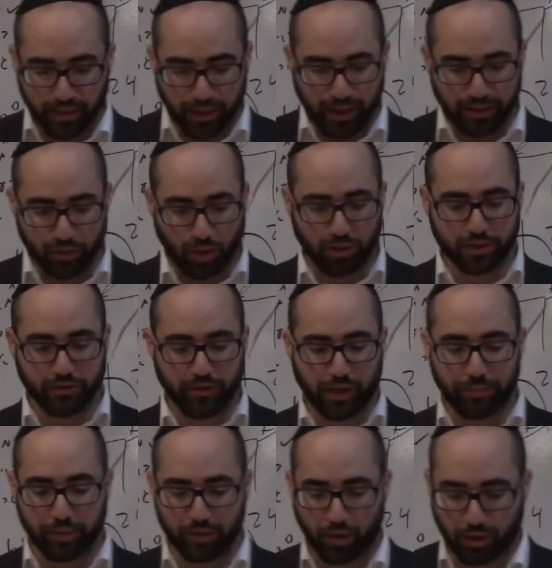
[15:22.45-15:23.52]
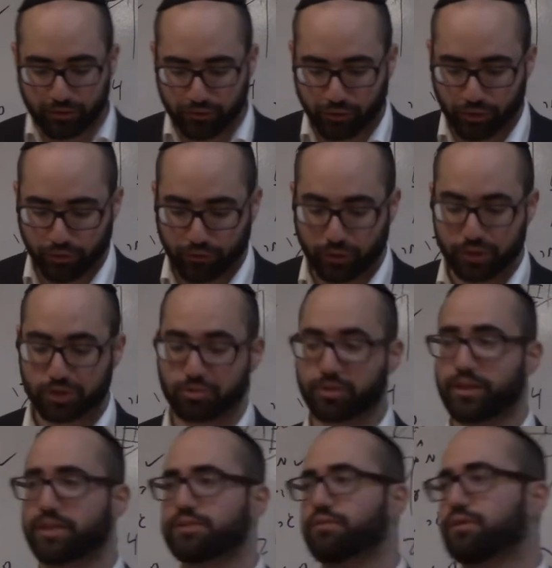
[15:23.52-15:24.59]
and all developing larvae for the first three
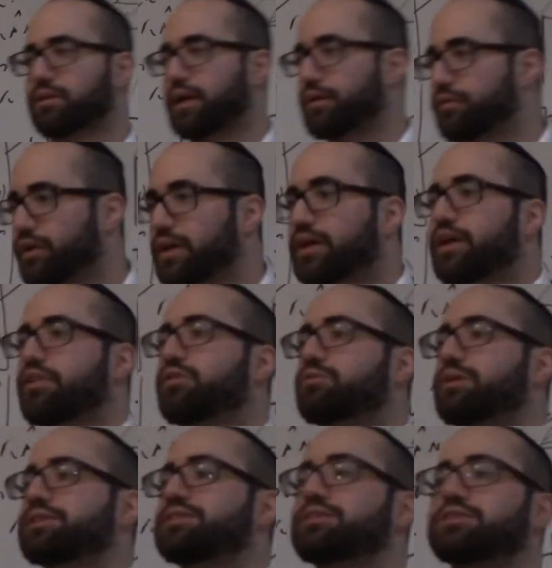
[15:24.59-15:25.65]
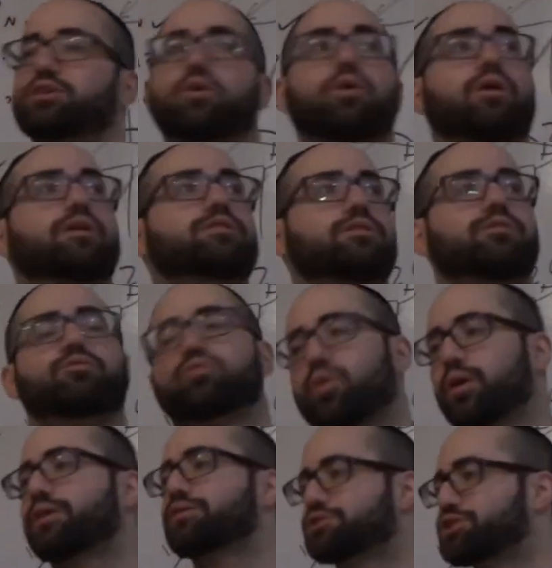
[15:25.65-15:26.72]
days of their life. The reason it's called
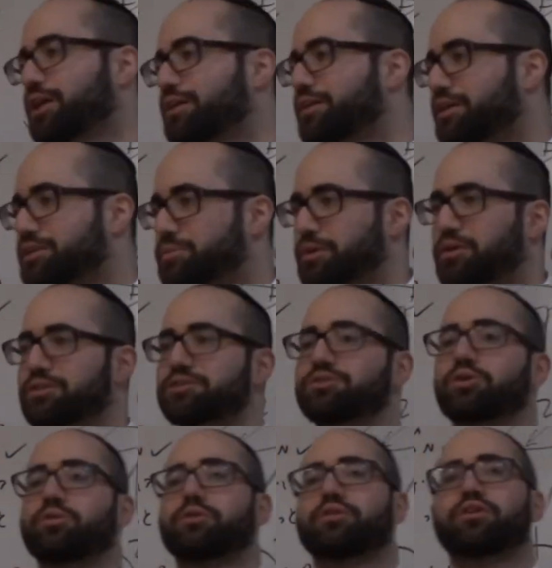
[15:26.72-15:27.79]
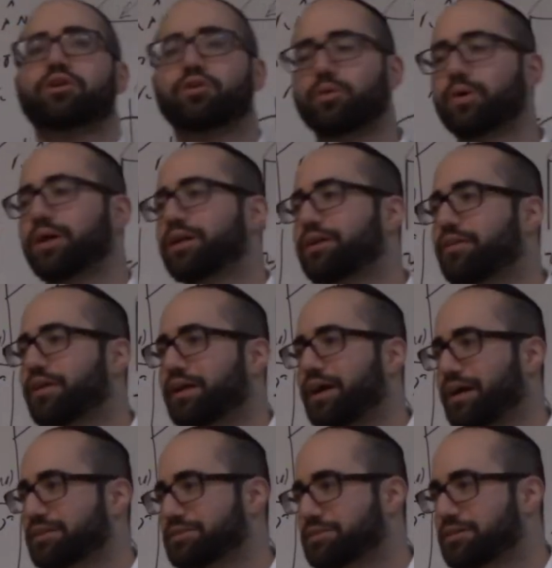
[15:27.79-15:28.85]
royal jelly is because it's only the queen that
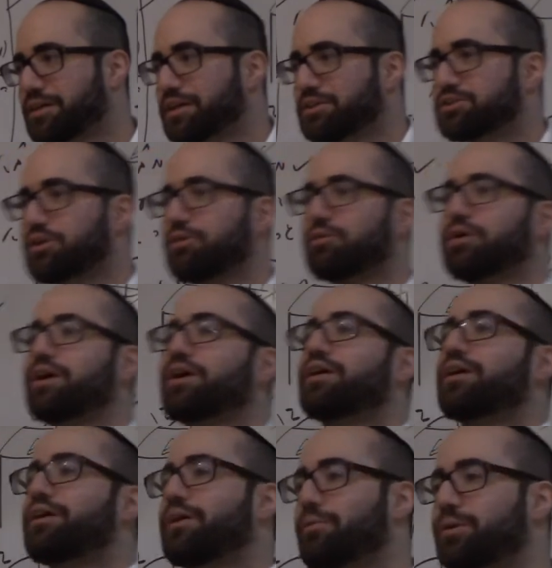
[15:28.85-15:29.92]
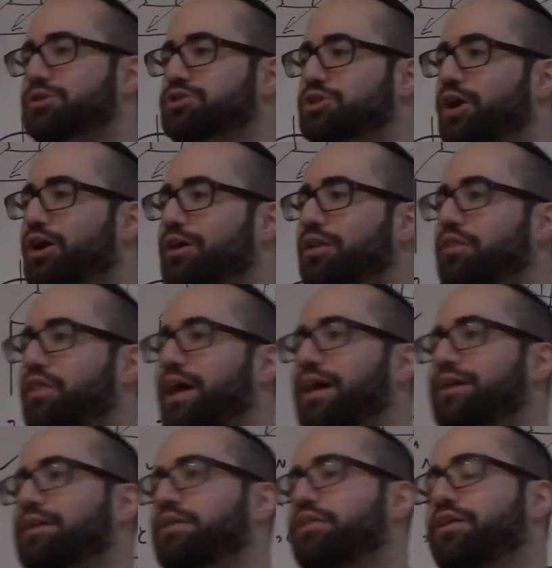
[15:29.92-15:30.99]
has it. So we saw
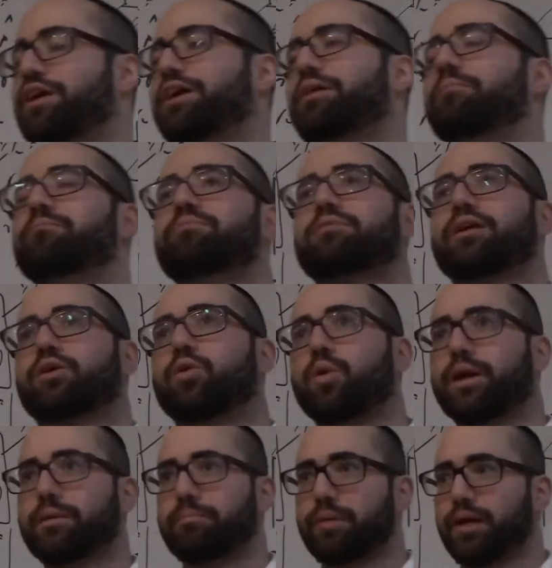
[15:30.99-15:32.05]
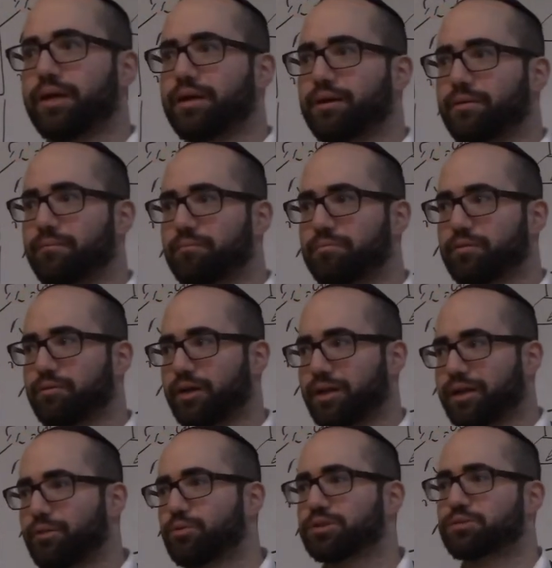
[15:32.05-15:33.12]
that the queen bee, right,
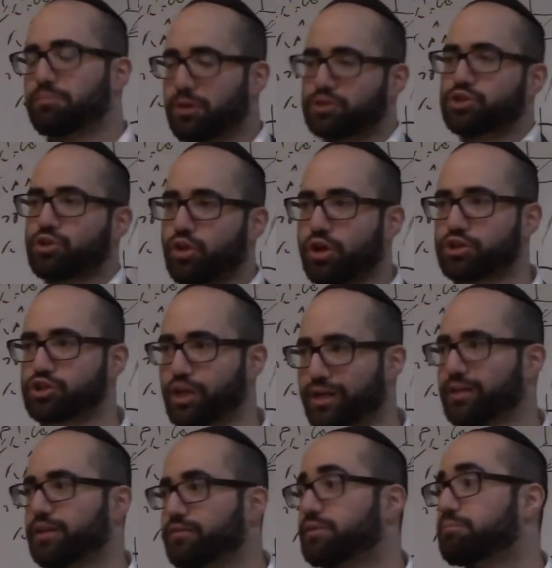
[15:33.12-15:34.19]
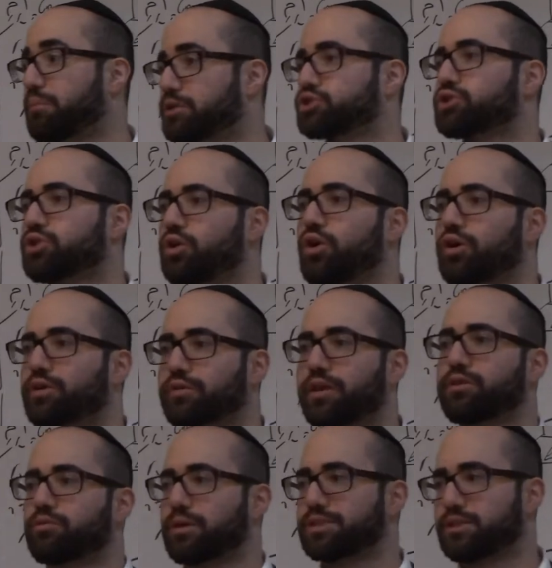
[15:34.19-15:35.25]
it was much larger and lived much longer than
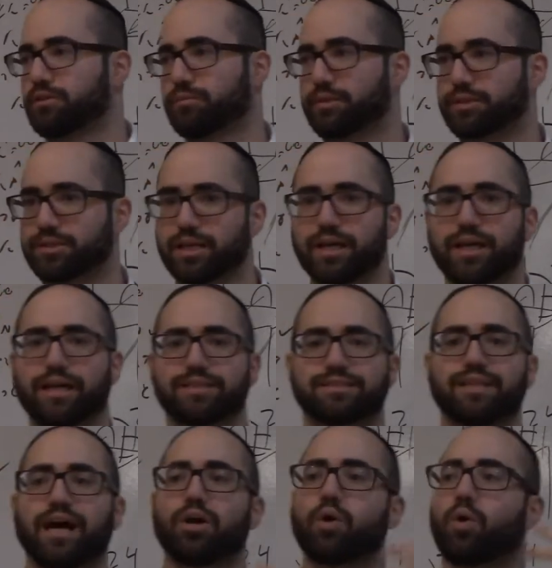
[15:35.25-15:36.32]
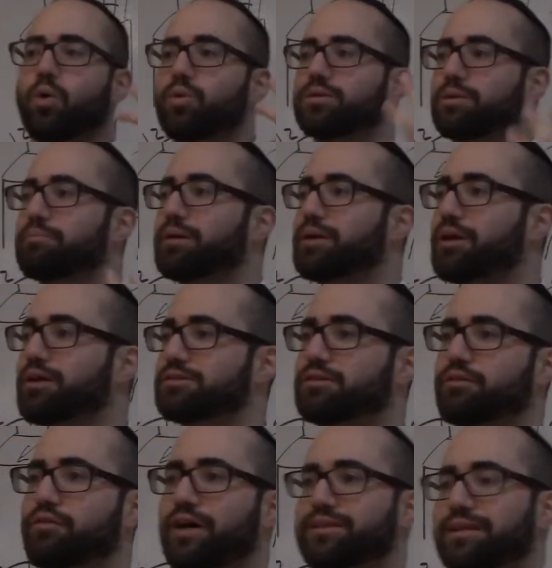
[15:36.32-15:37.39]
the rest of the bees. It's not only because of
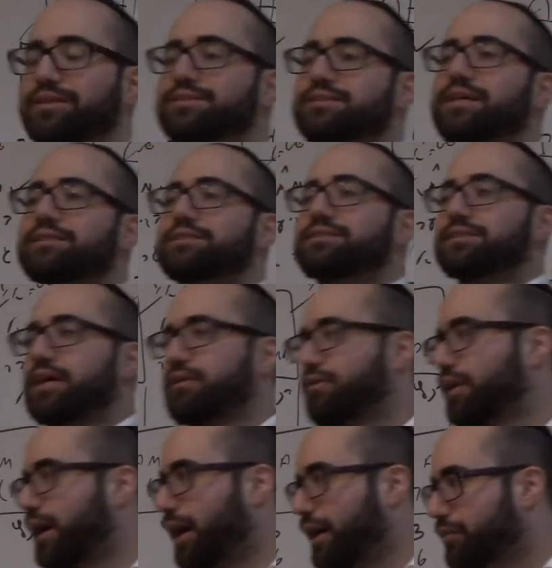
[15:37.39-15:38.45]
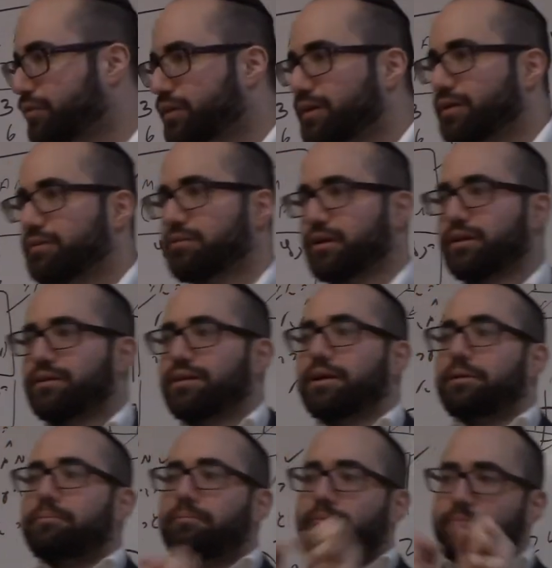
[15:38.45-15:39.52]
the fact that it stays inside of the hive, right,
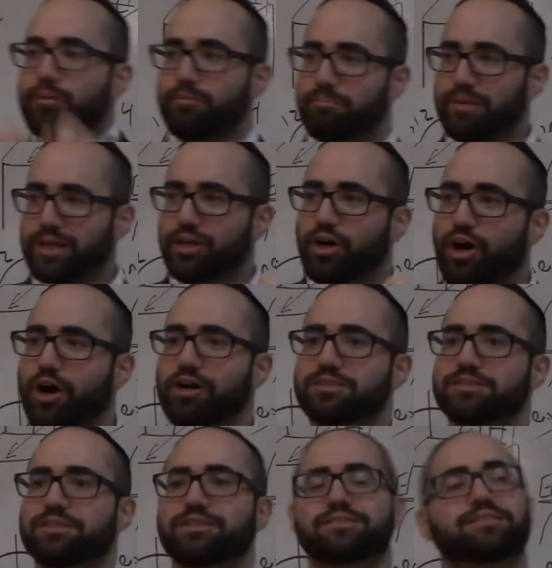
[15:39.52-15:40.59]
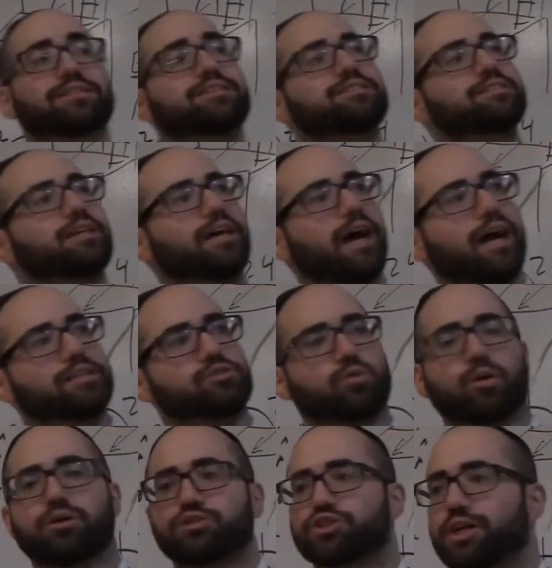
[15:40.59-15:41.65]
but because since it has
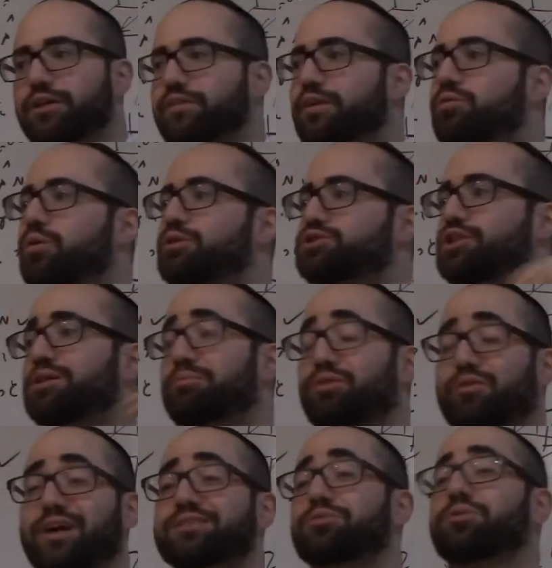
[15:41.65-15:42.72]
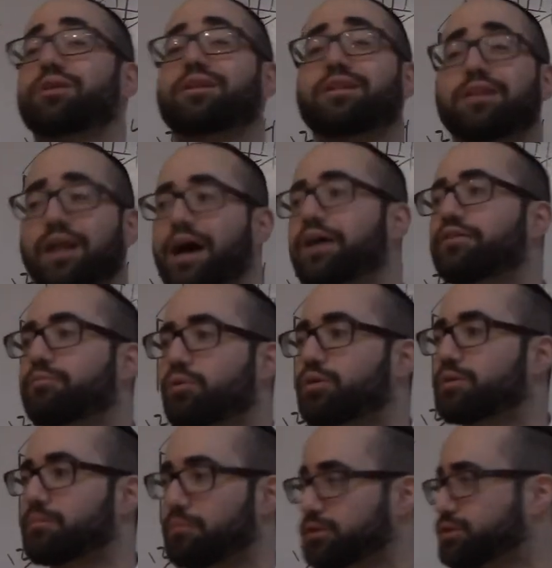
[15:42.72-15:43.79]
royal jelly, that royal jelly provides it with a lot of
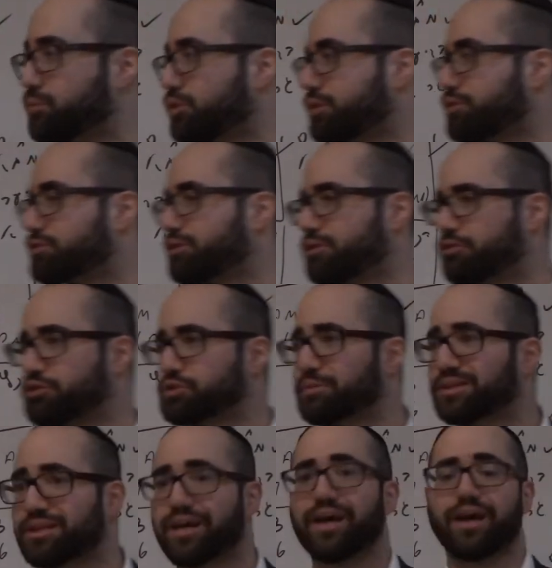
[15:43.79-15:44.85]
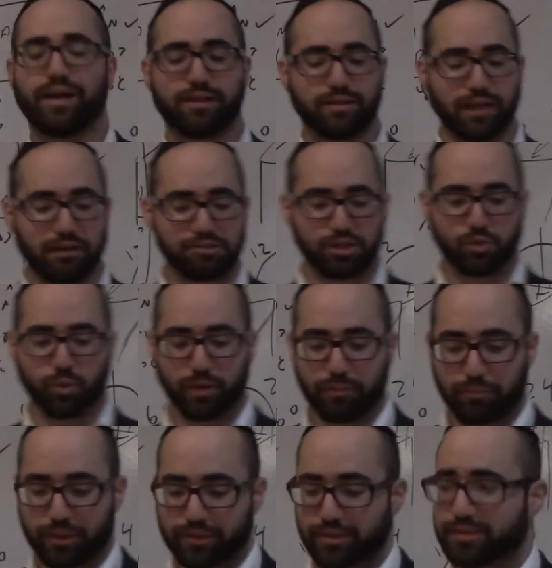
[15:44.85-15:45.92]
more, much more nour nourishment and allows the queen
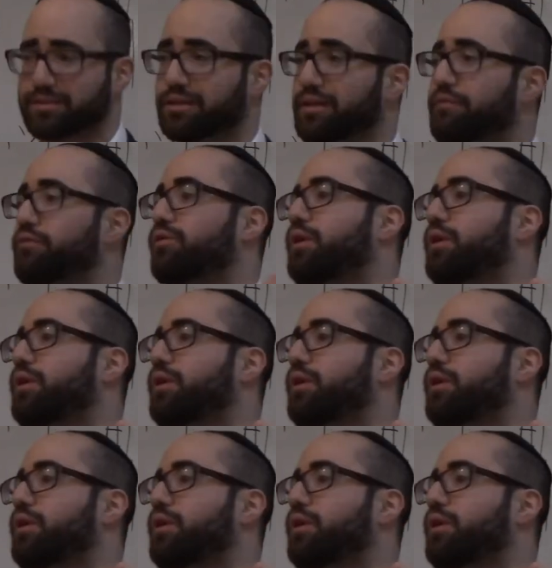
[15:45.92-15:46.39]
bee to live for